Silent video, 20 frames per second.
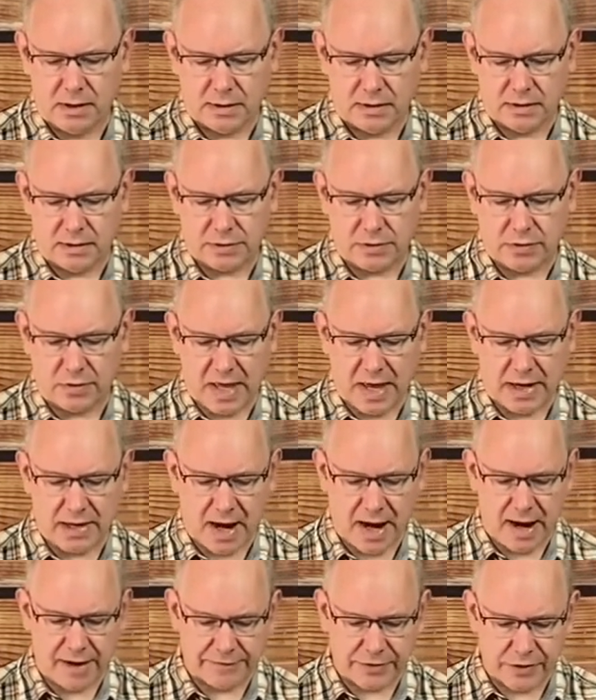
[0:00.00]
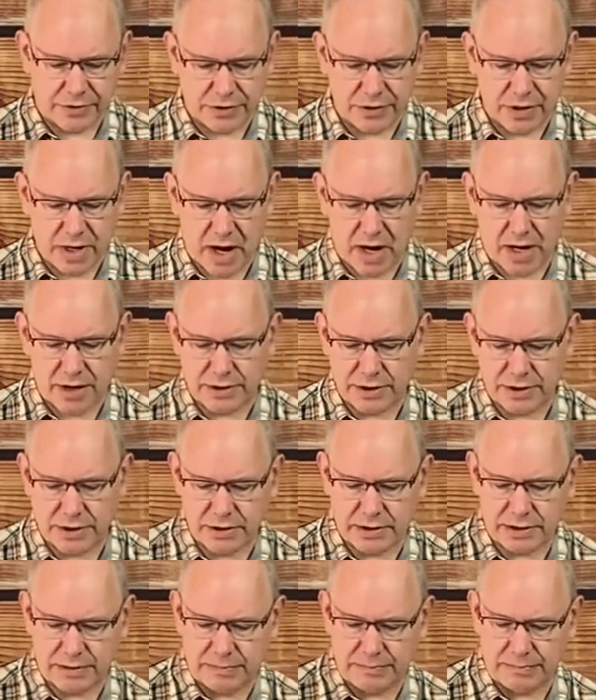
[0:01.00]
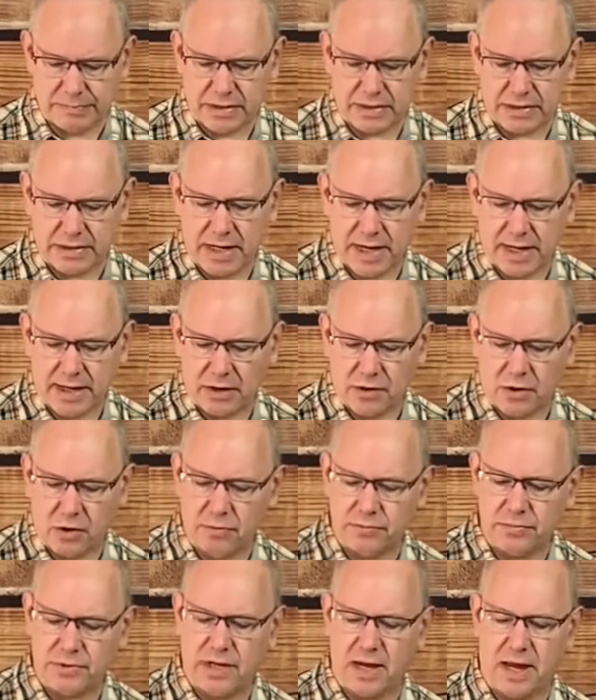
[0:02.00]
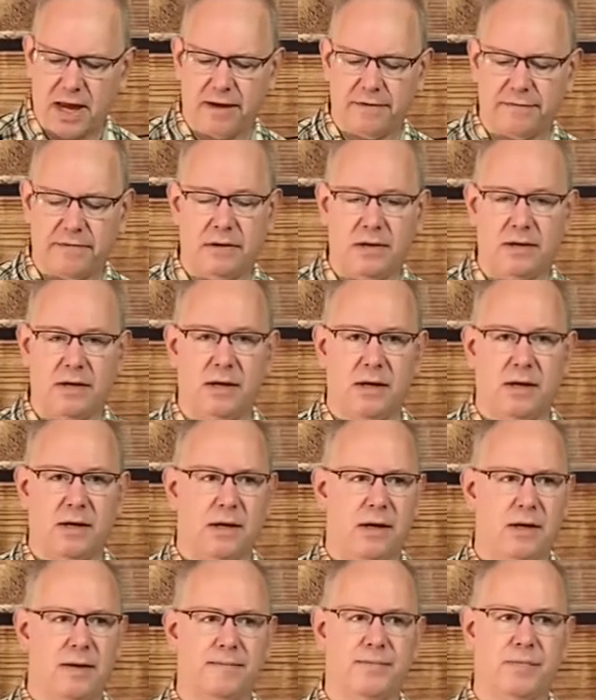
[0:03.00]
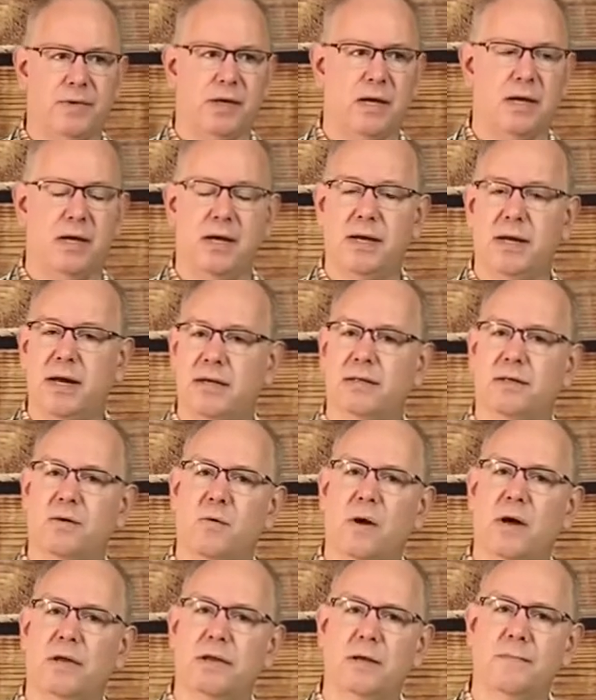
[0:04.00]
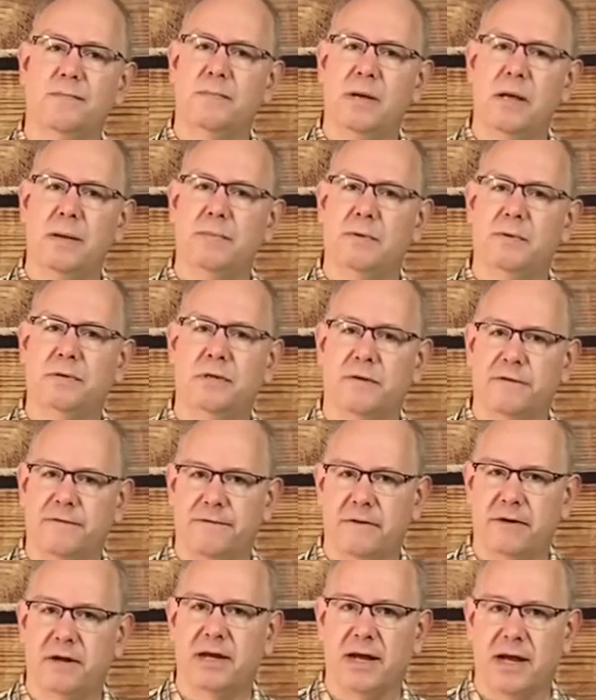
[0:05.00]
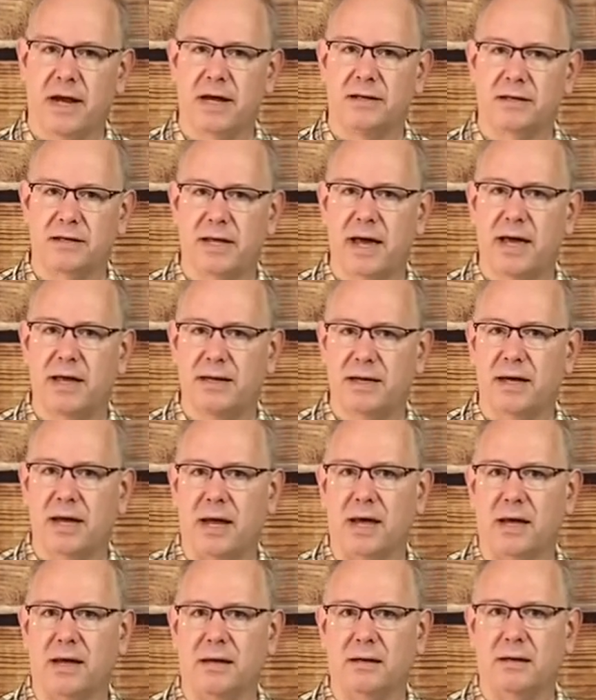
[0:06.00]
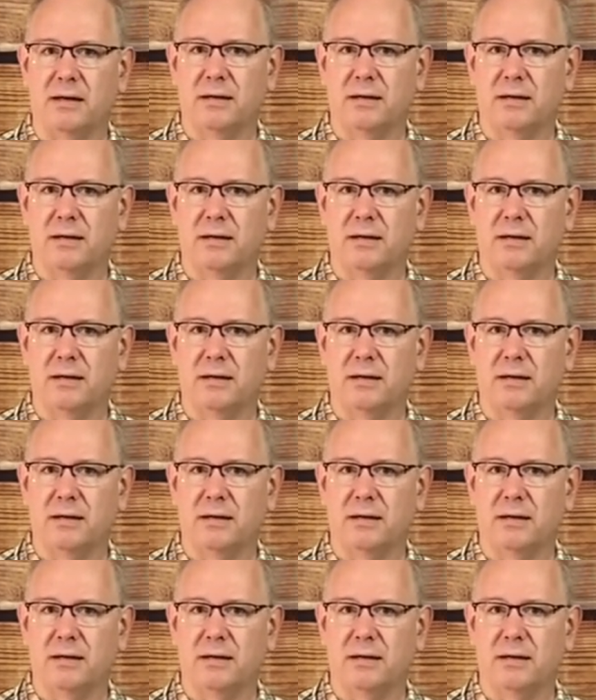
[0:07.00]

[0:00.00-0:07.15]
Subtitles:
So that after Josh has been taken home to heaven, he doesn't want the people to forget that day,